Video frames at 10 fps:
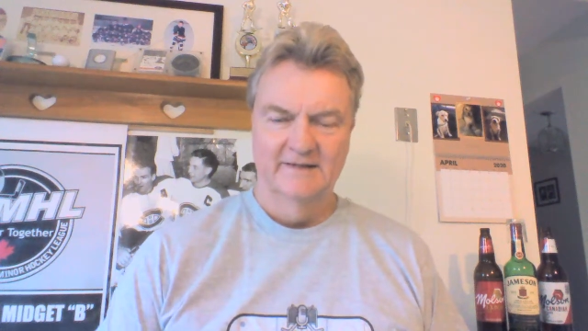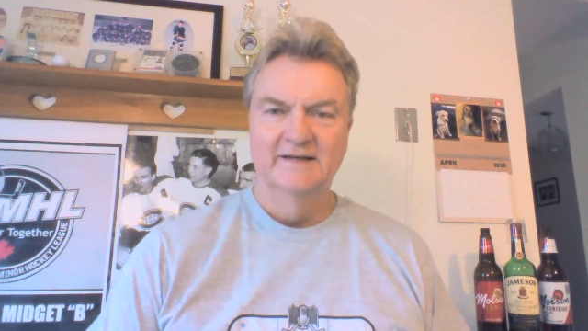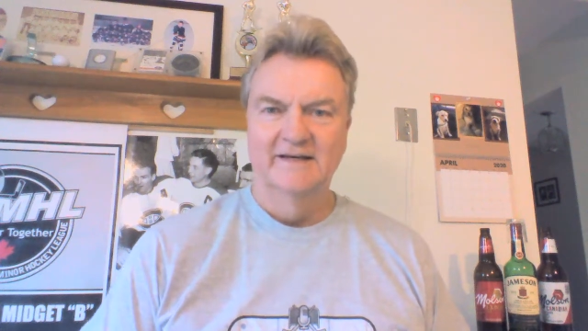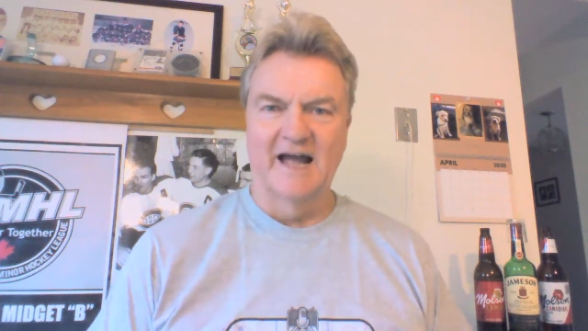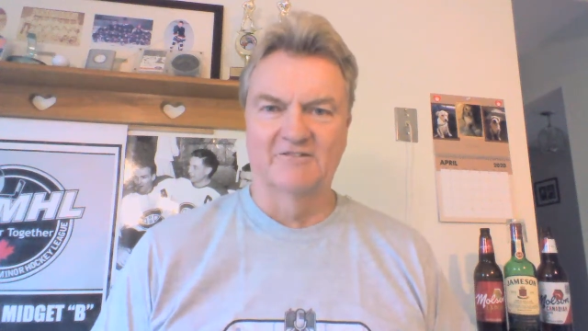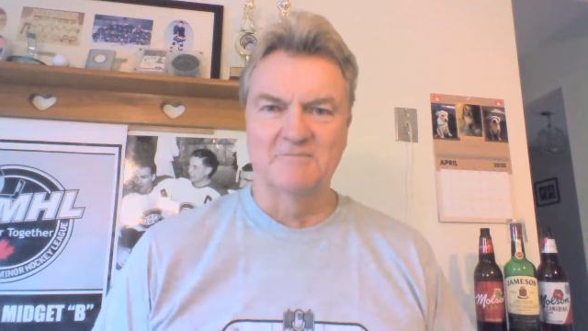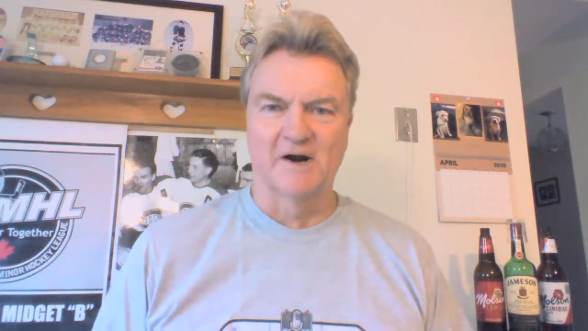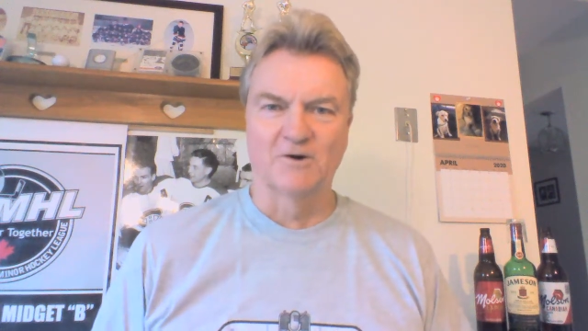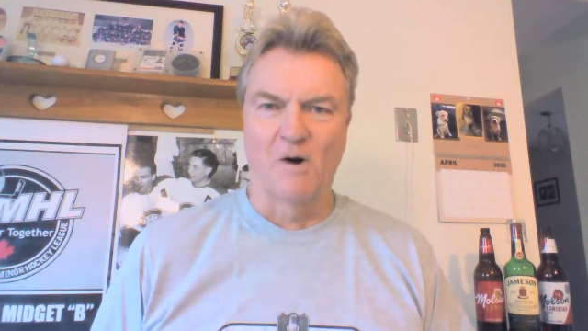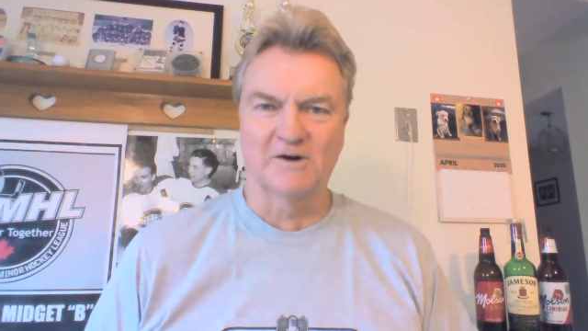Hey
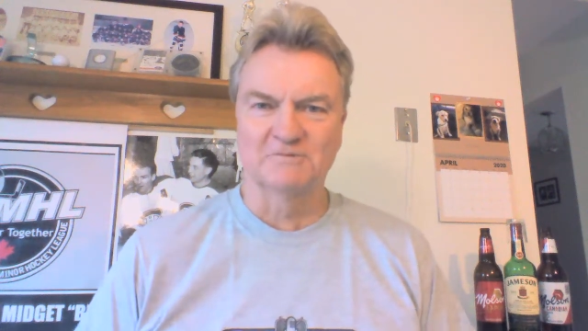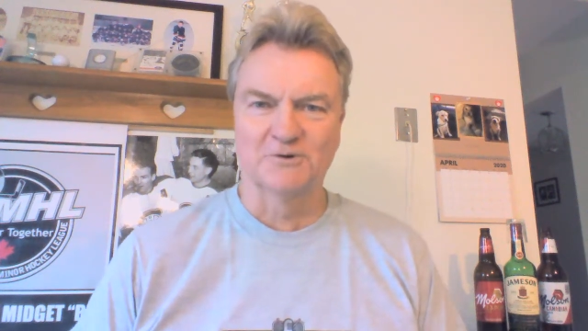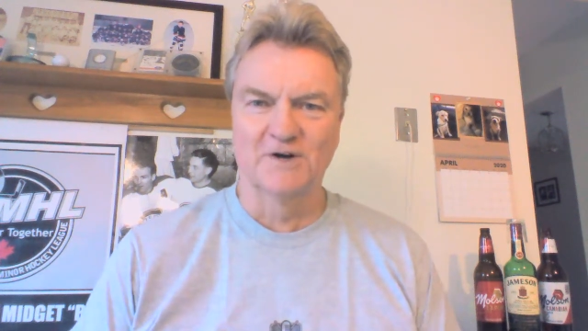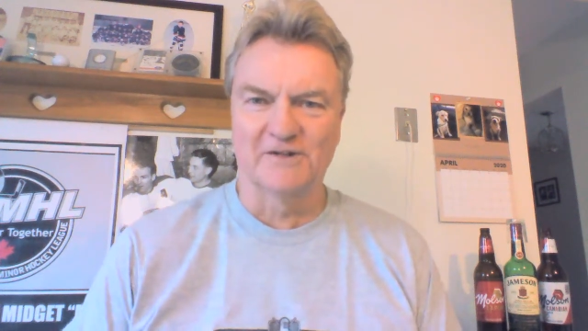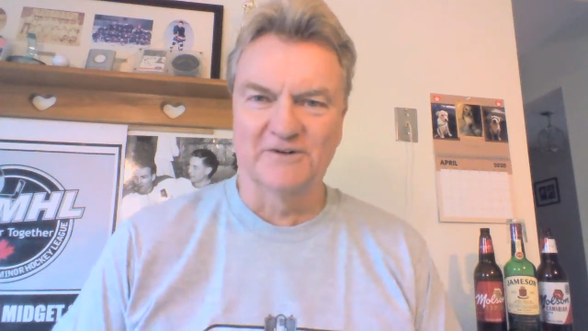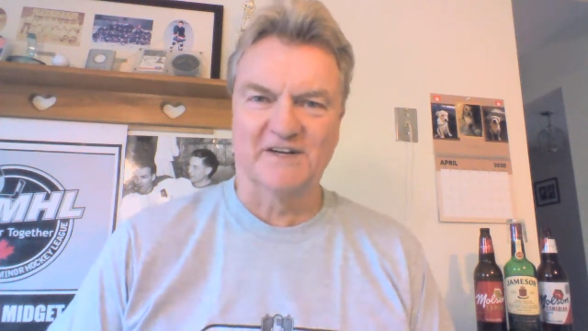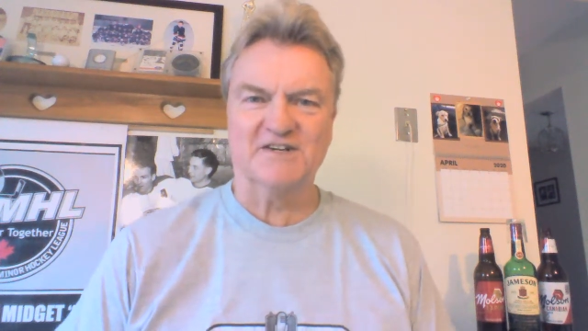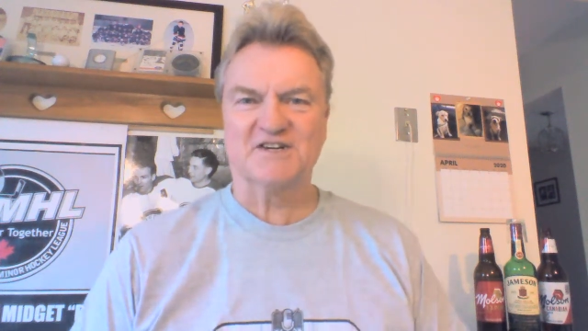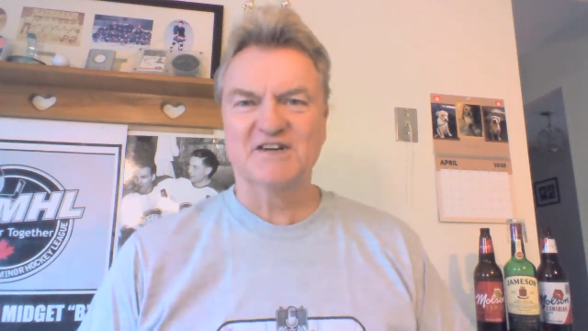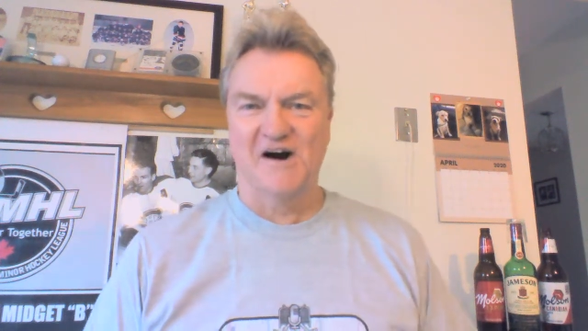everybody, welcome to another
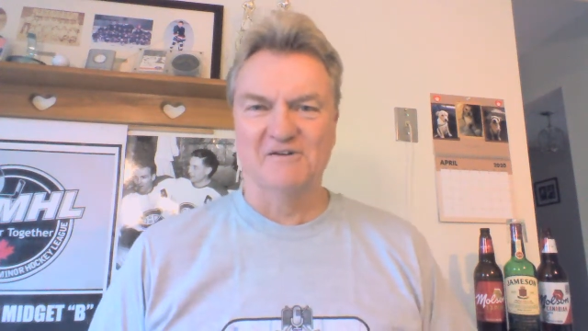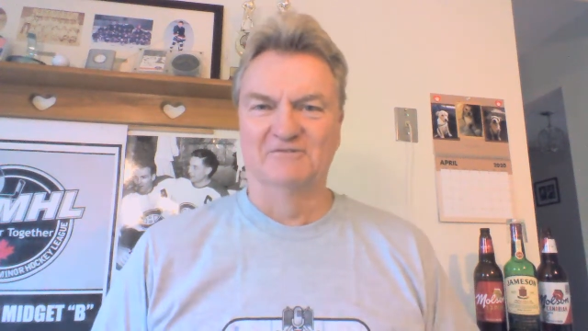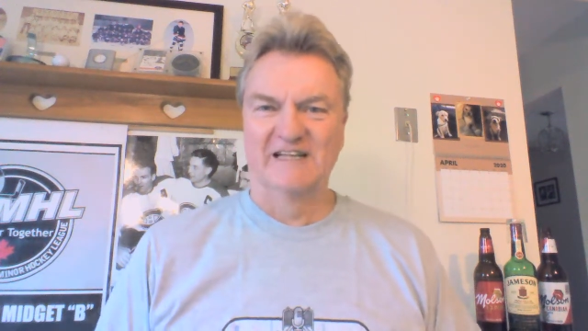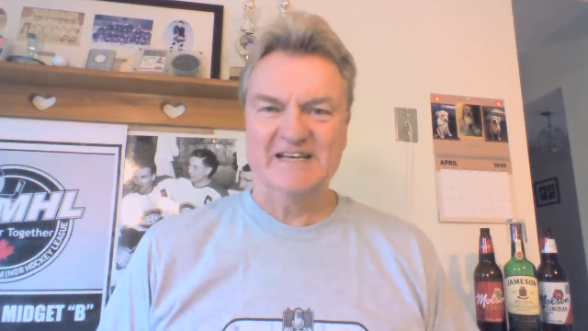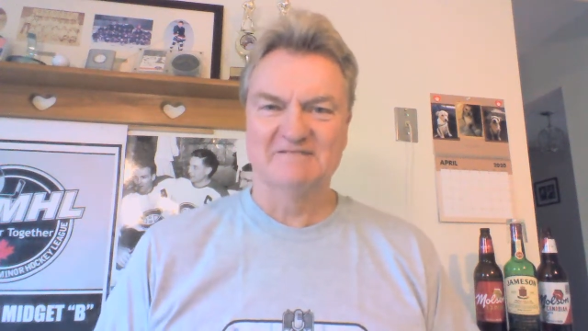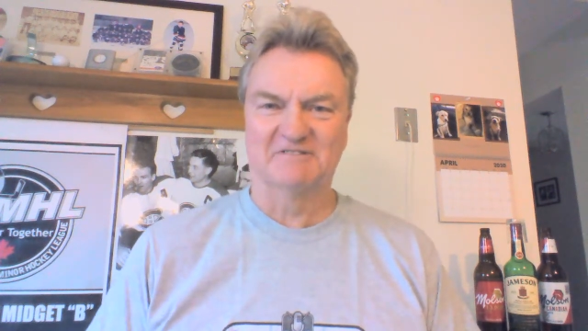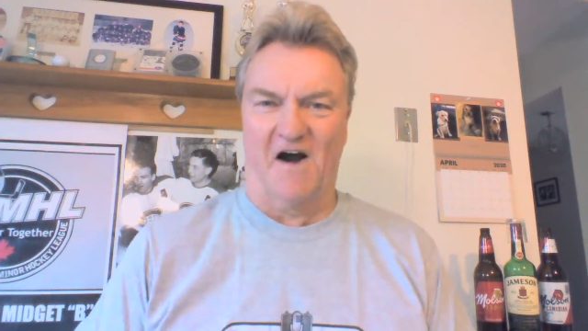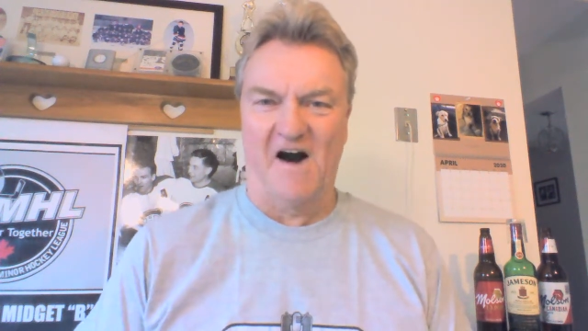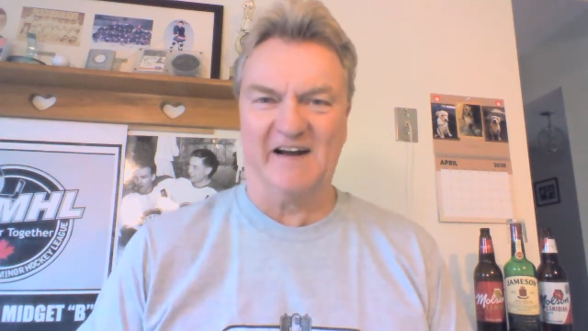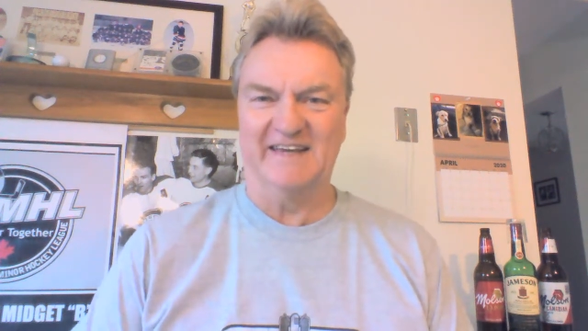edition of Liam's
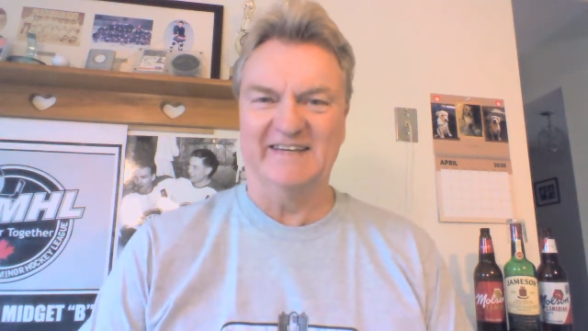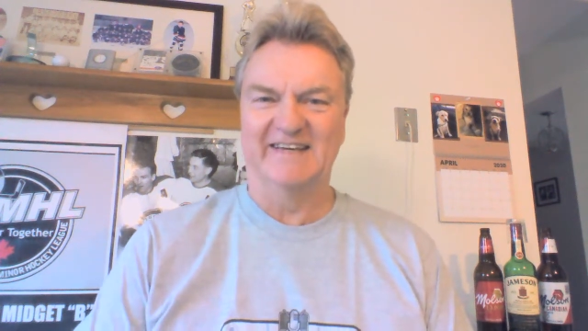Hockey.